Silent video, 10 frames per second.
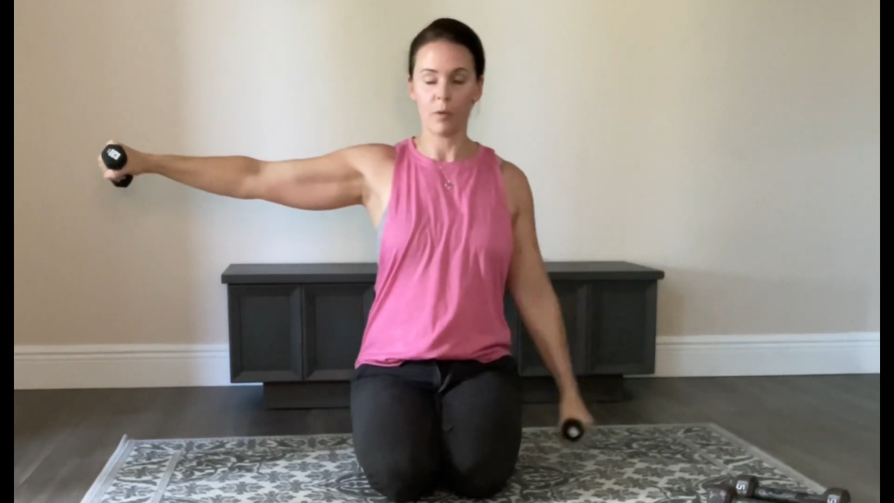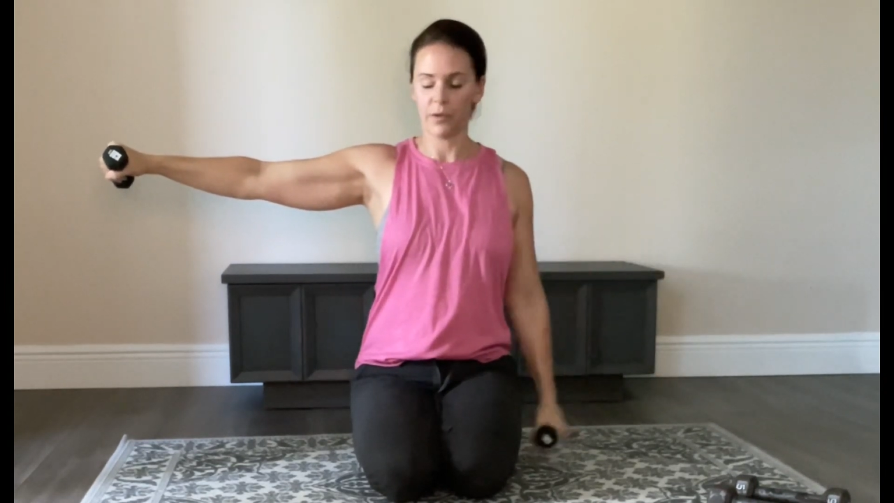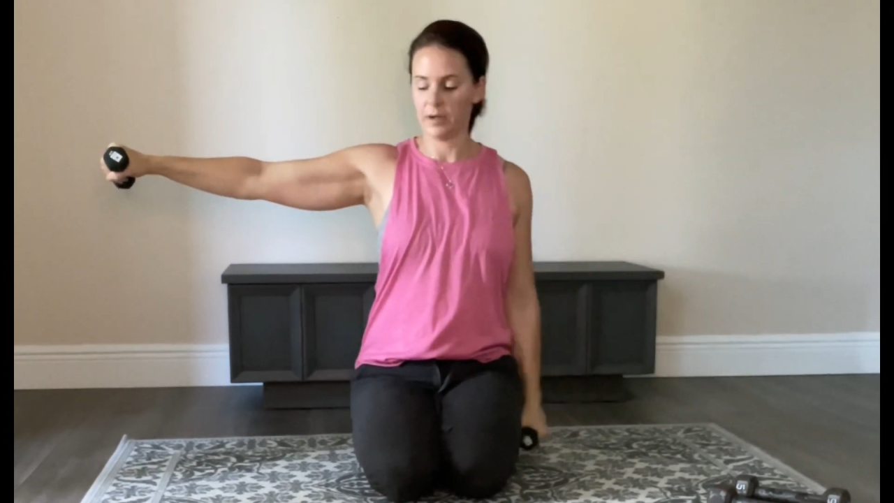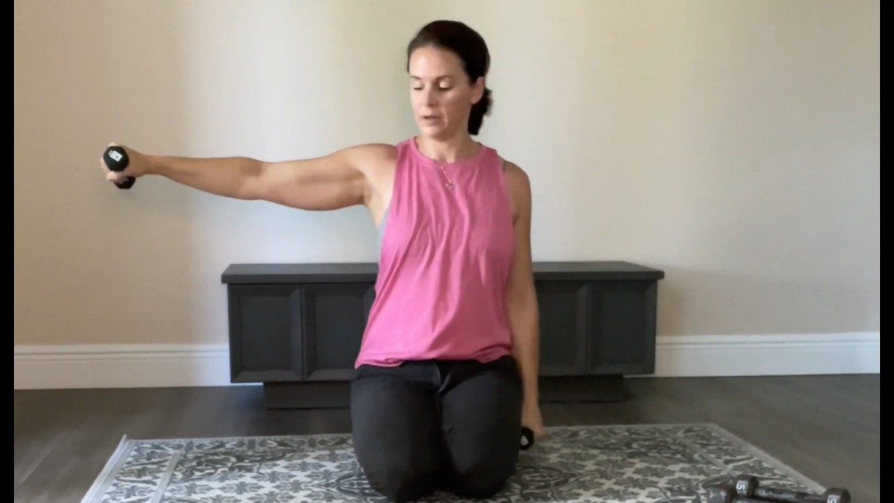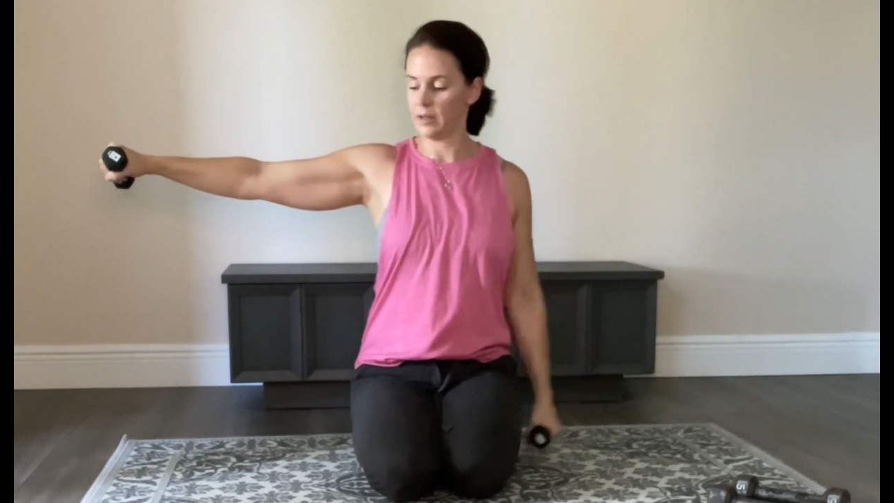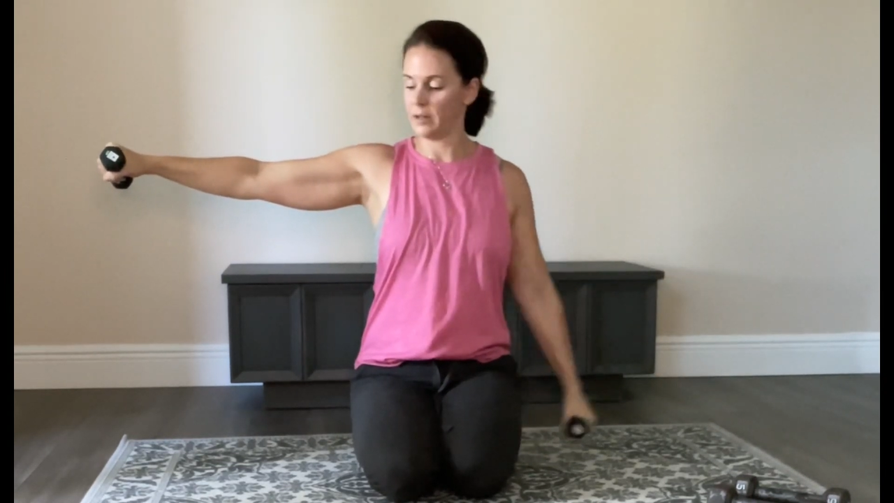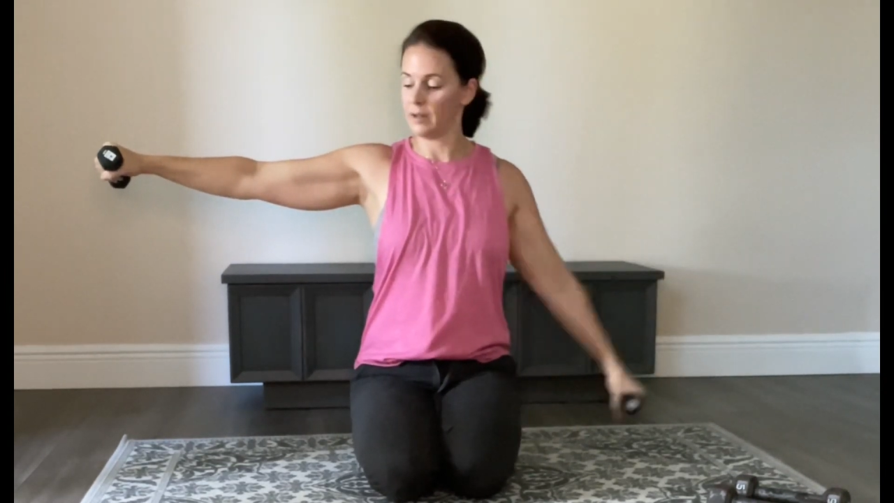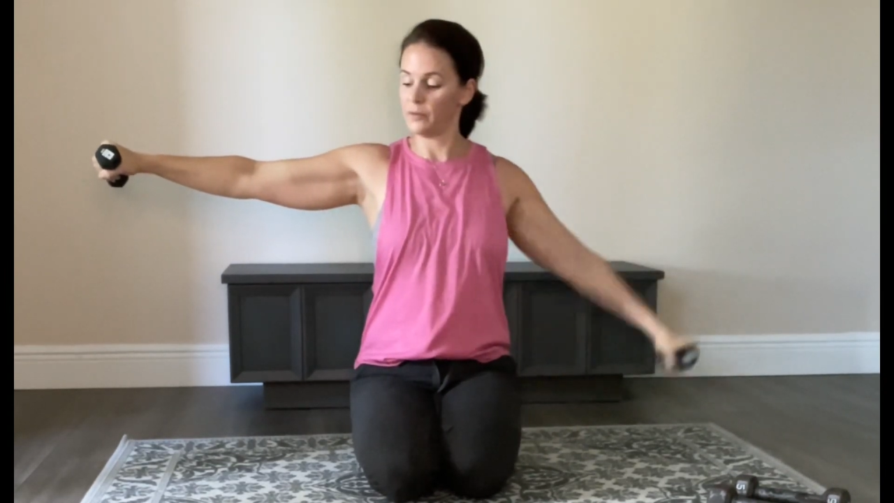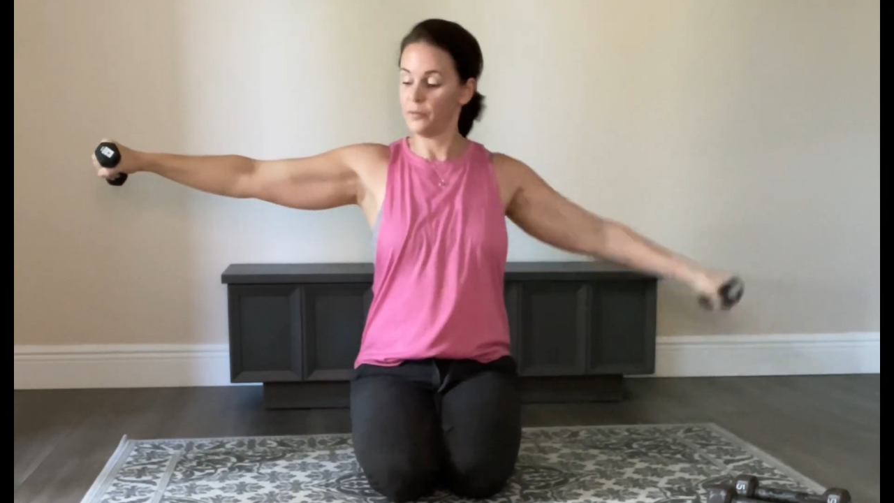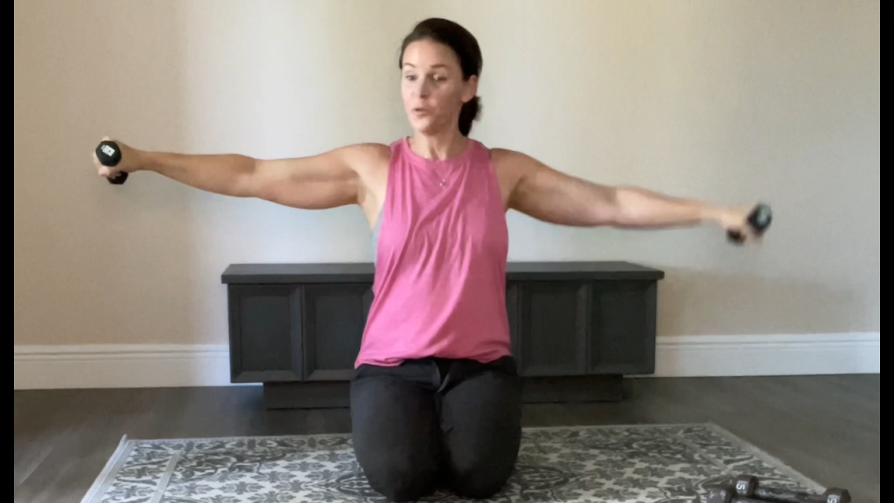in
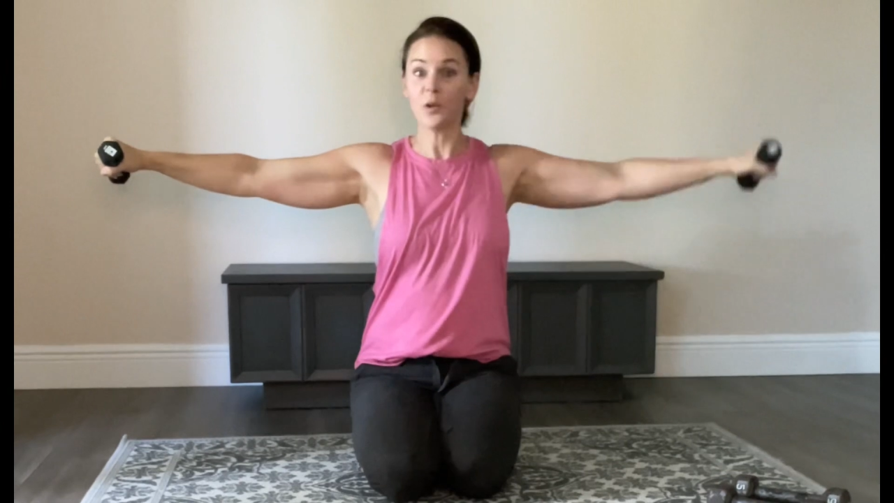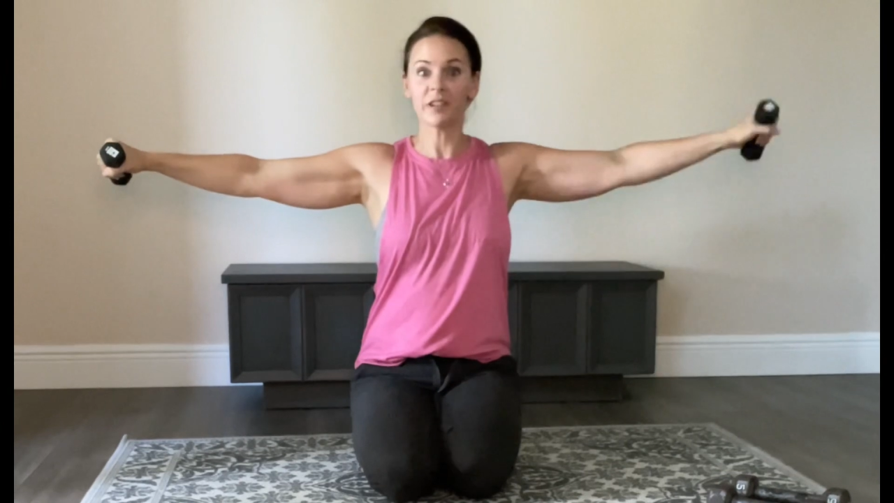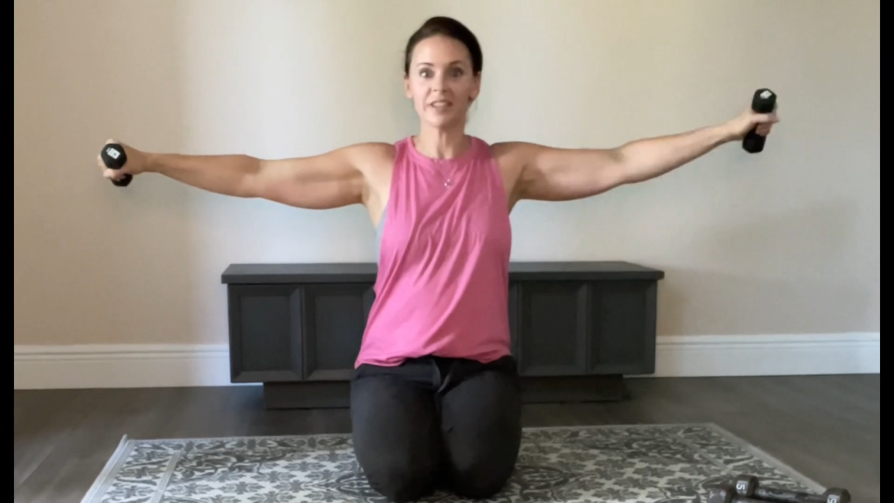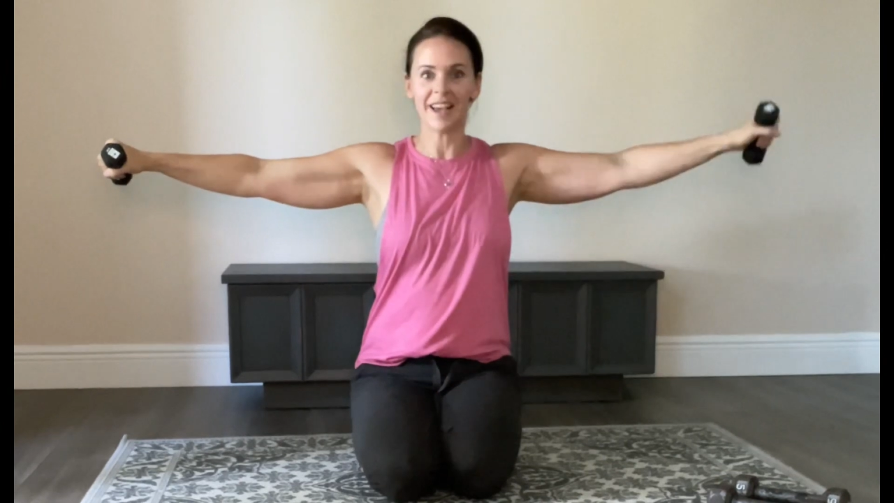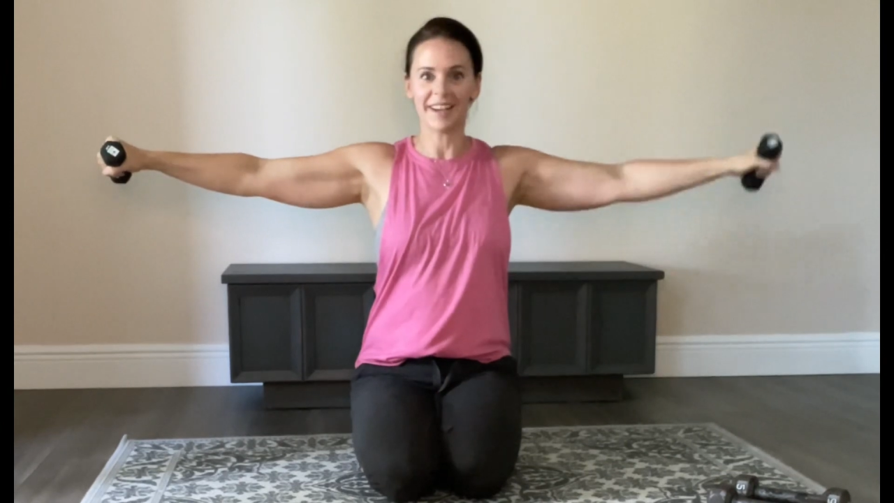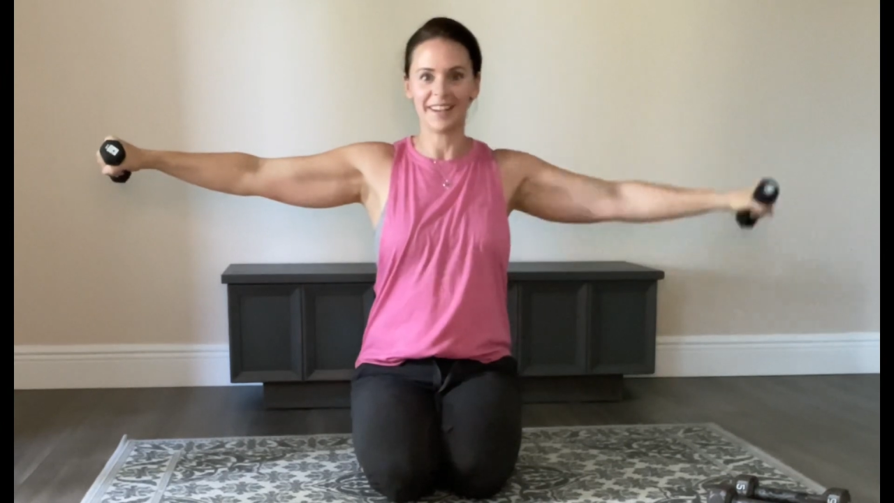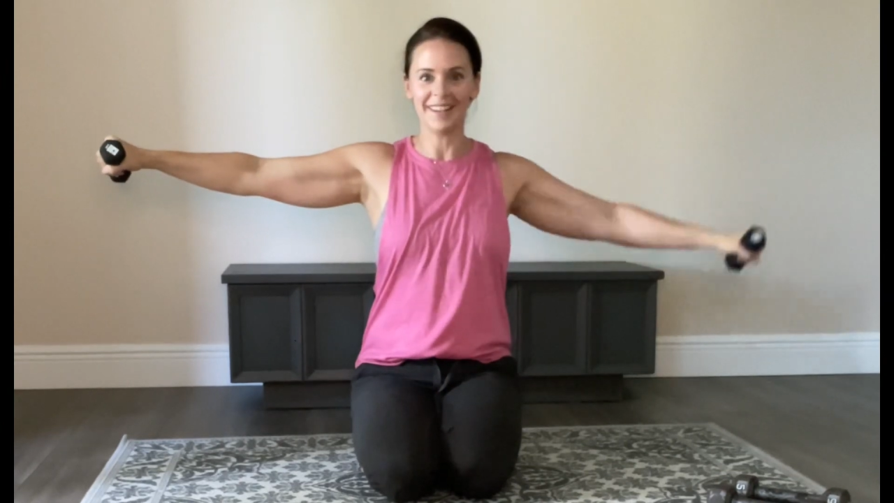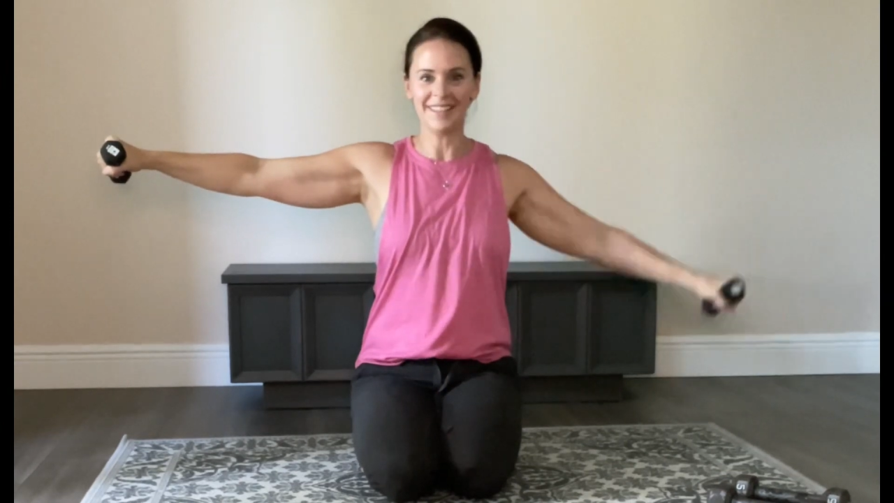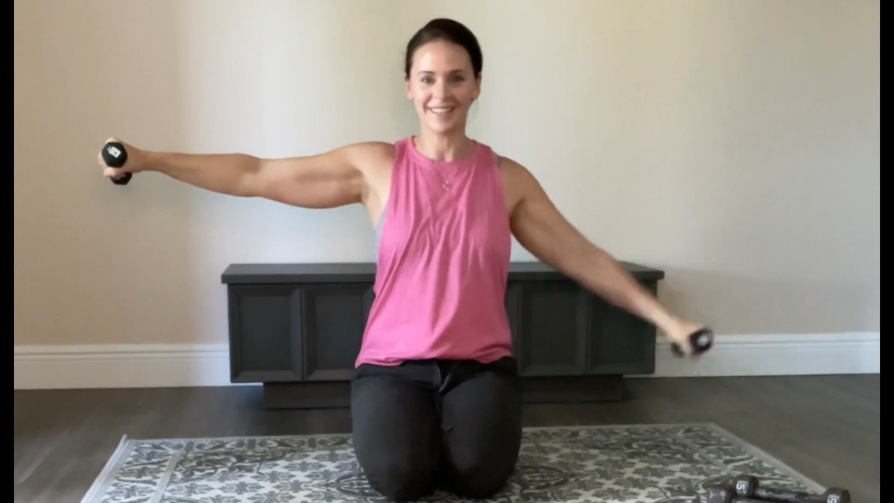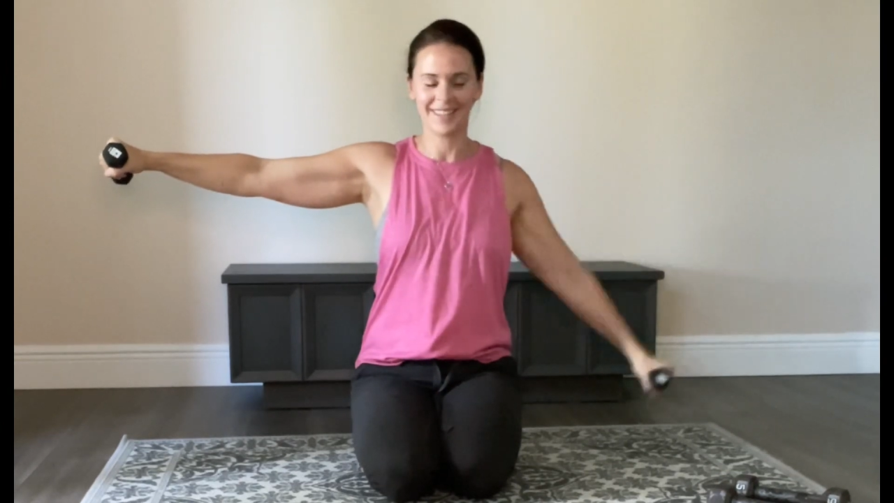4 seconds.